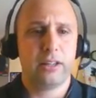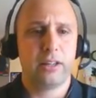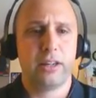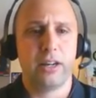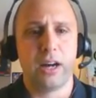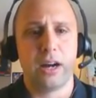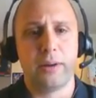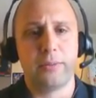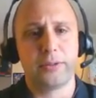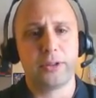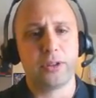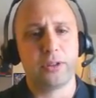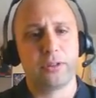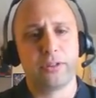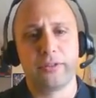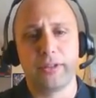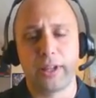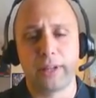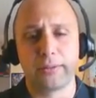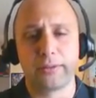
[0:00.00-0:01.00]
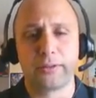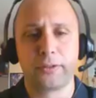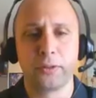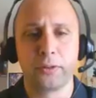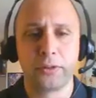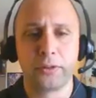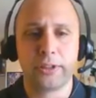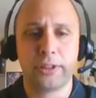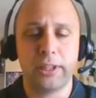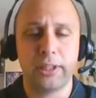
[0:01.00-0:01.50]
So it develops
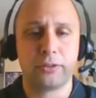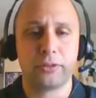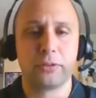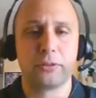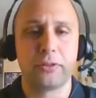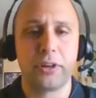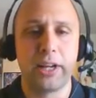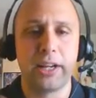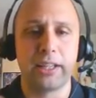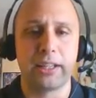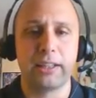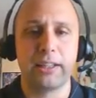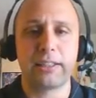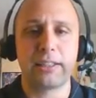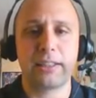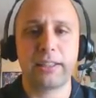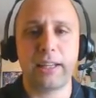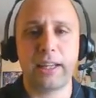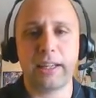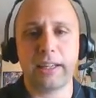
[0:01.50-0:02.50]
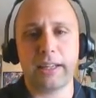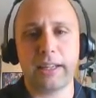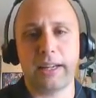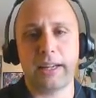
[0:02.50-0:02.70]
fluency through reading and listening.